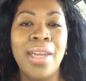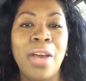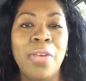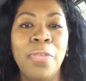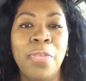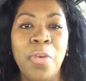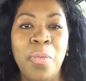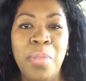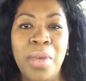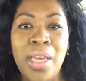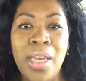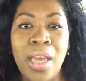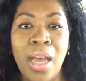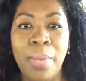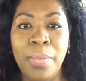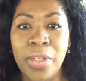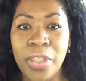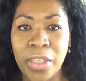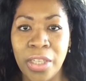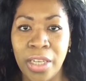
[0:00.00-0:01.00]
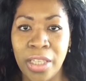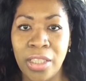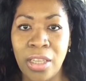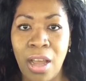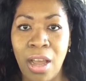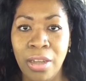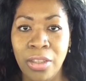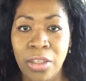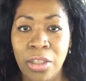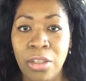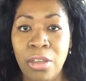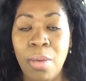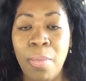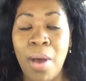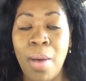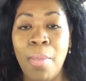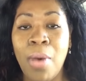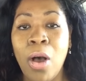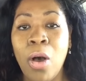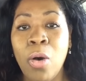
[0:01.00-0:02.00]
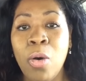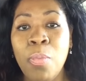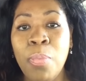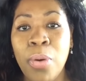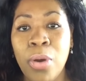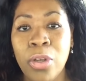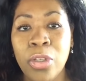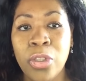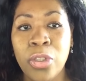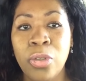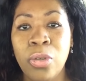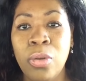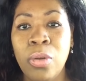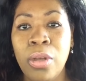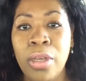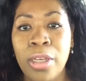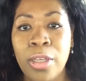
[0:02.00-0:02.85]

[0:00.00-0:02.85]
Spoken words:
Now for me, I'm just gonna talk to you about my own personal